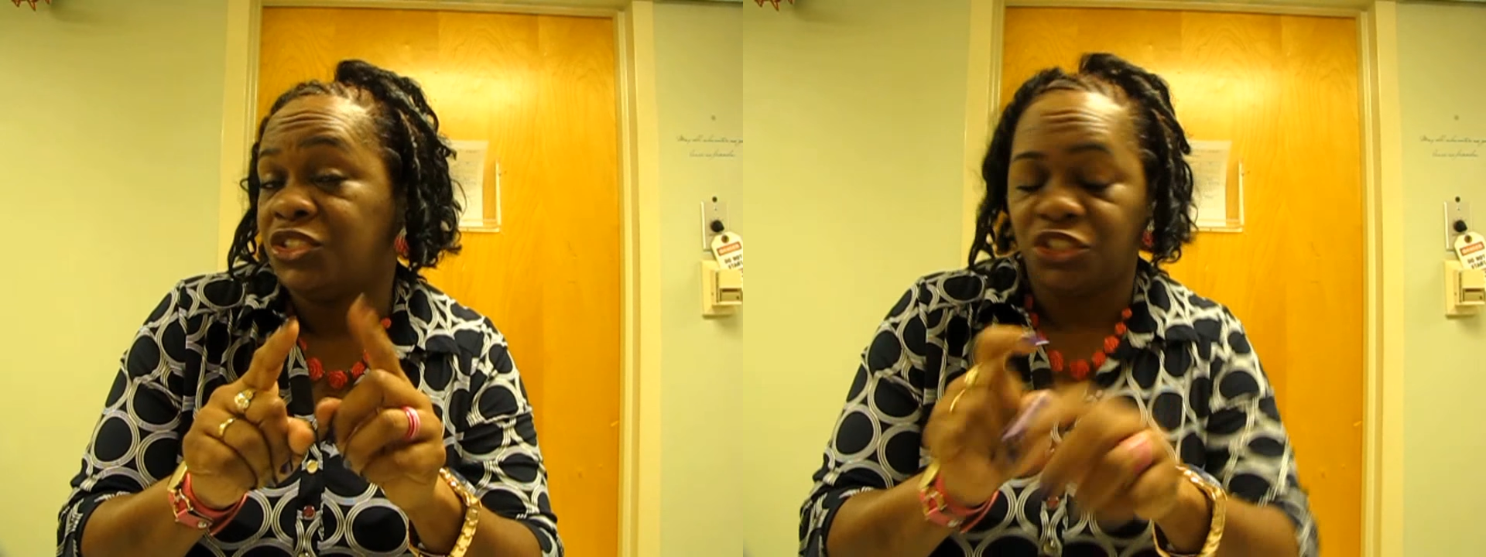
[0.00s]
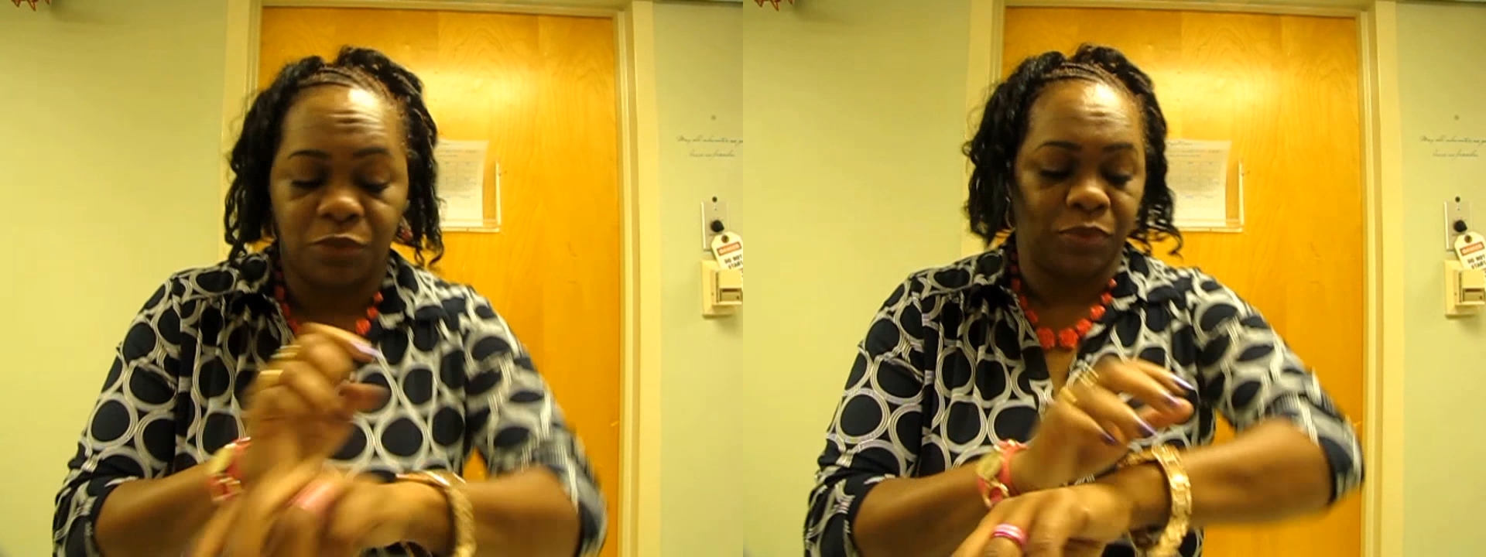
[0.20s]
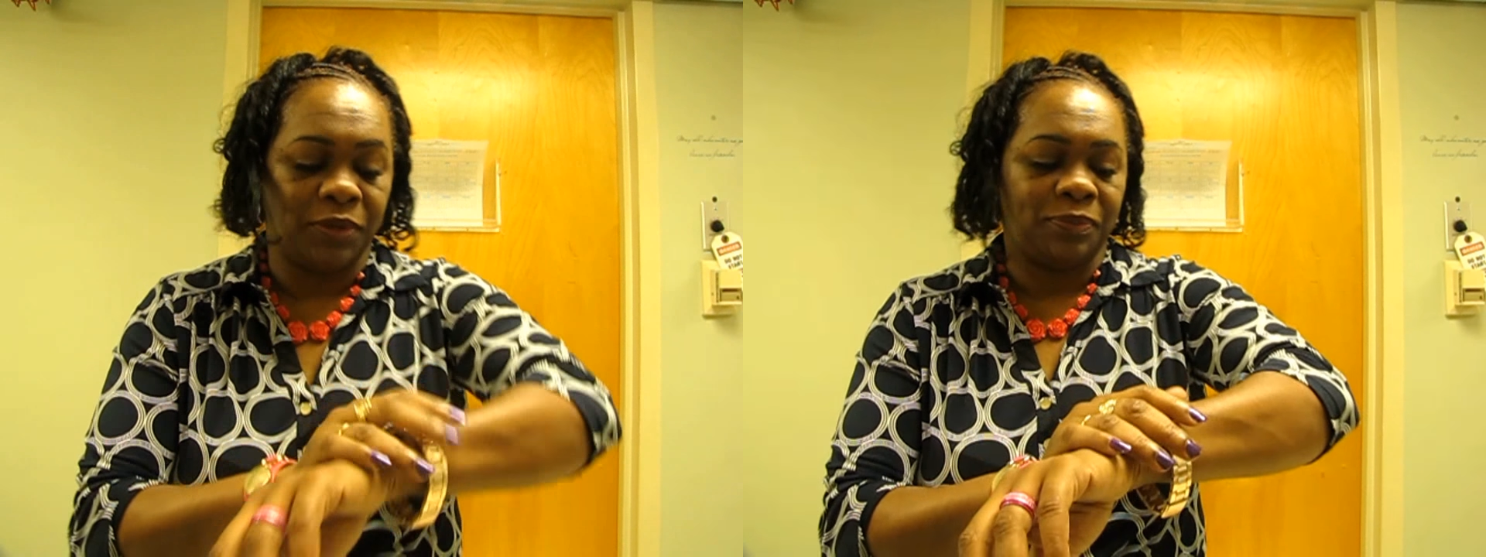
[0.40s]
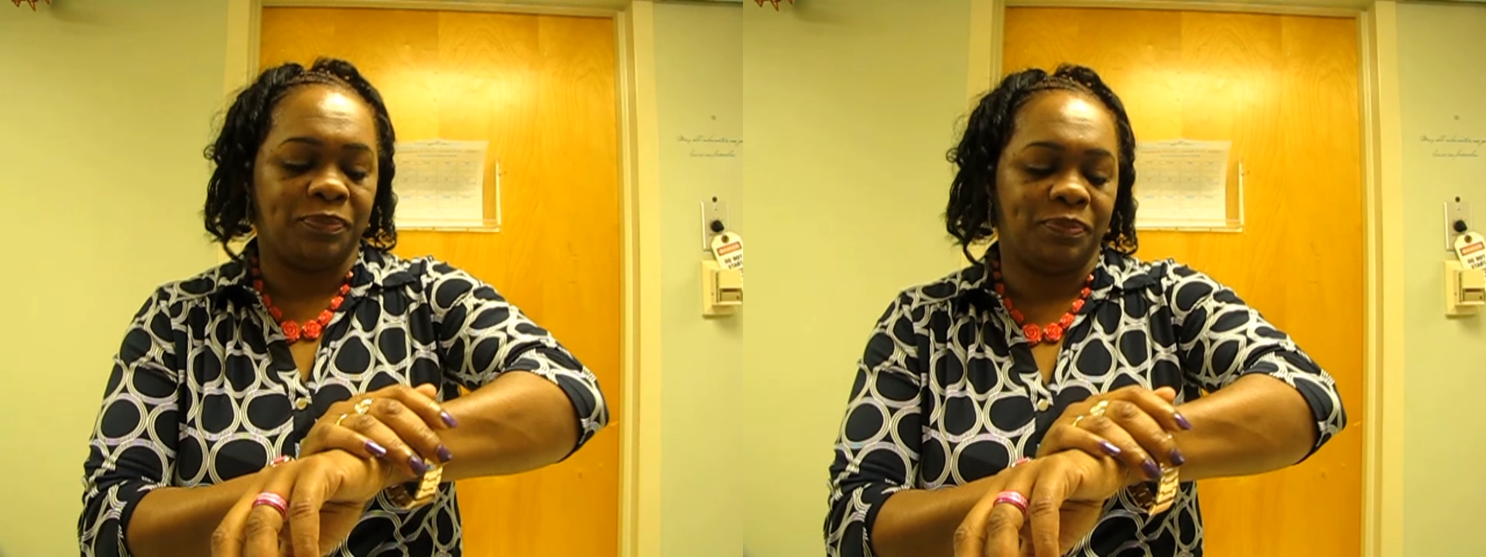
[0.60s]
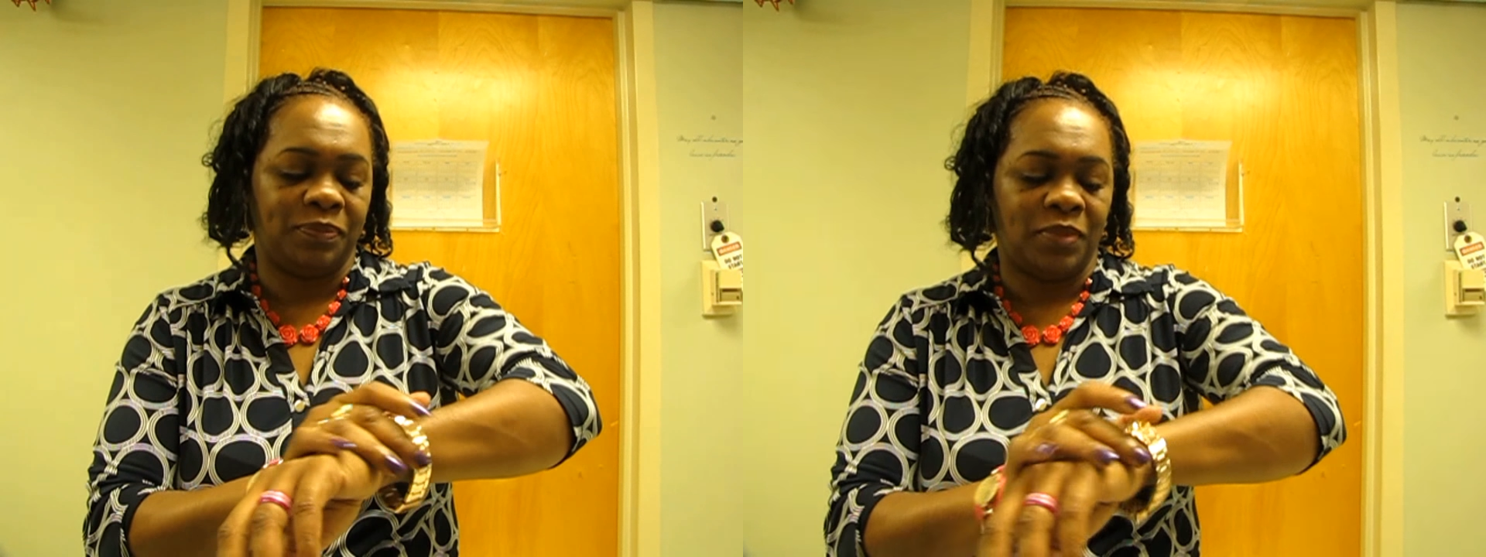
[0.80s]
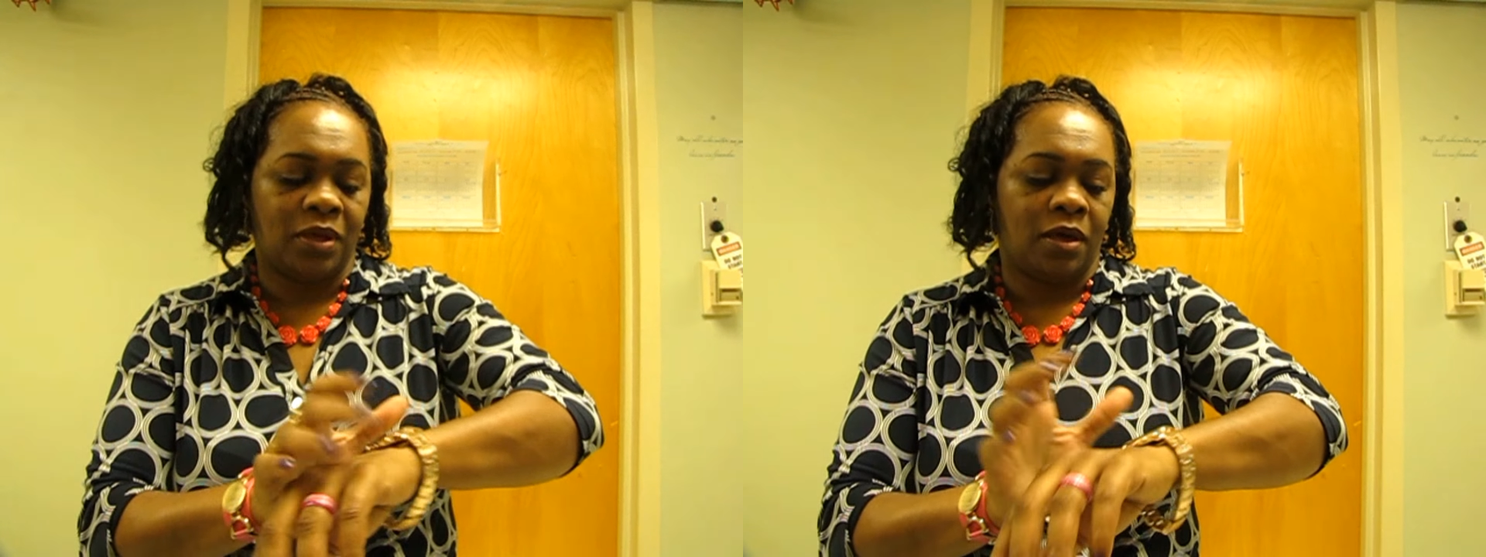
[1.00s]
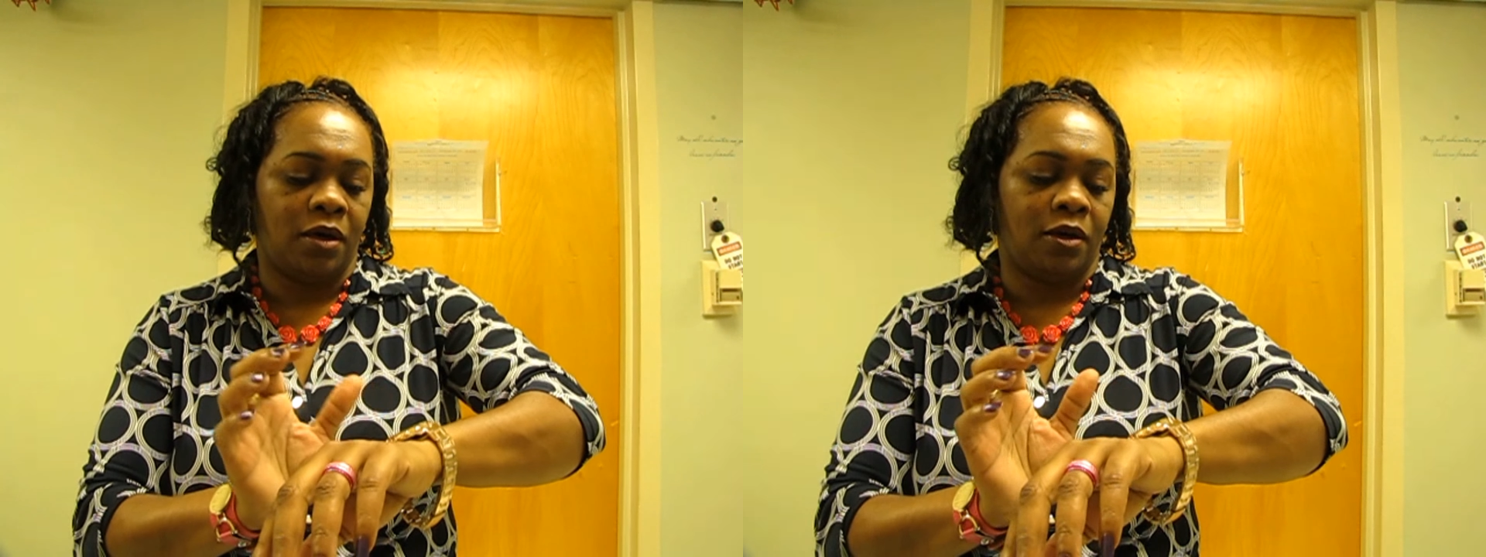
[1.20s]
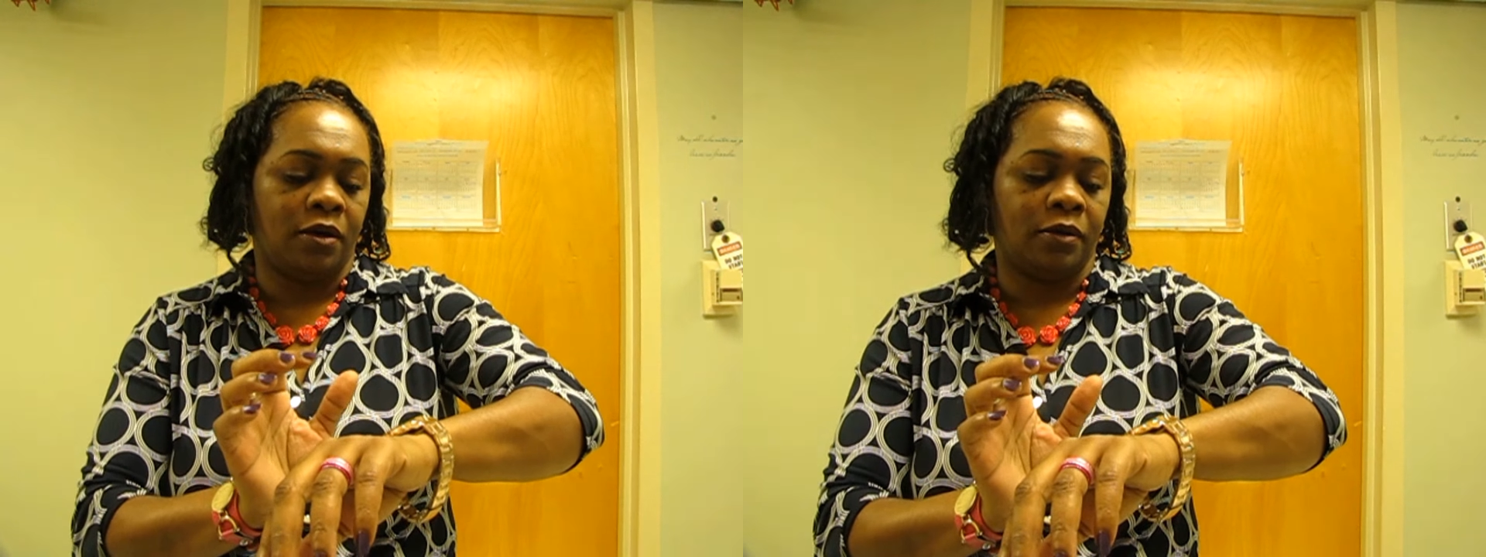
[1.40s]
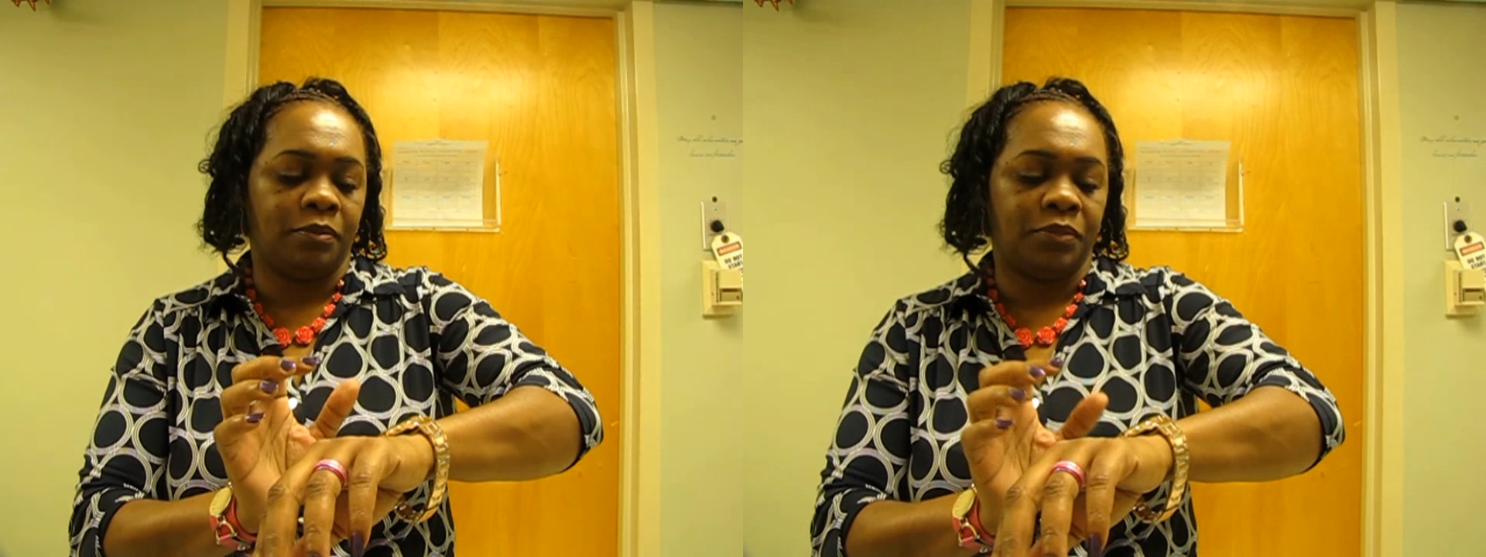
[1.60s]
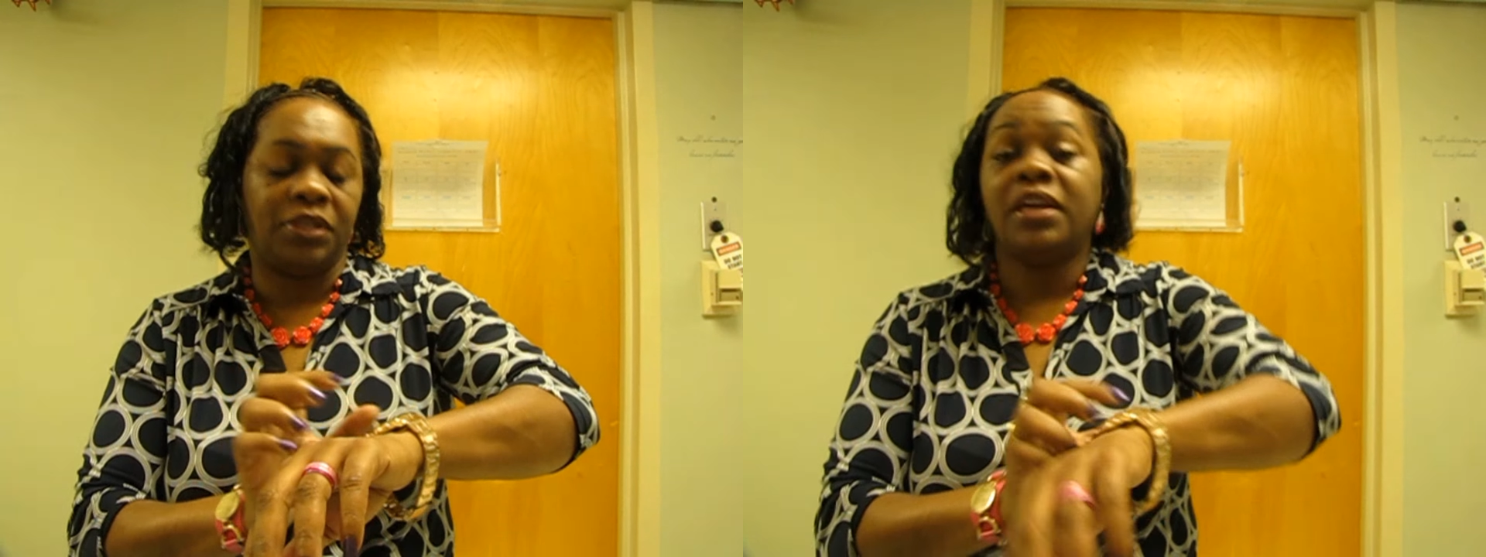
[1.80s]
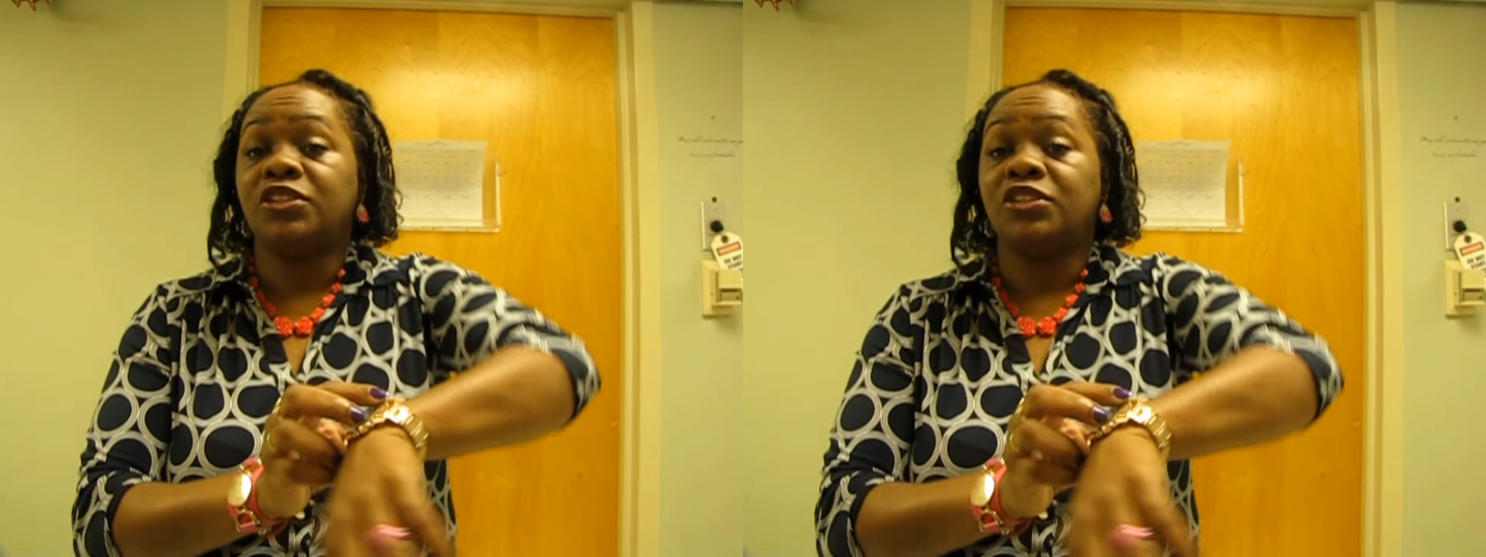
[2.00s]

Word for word: shipping but yeah,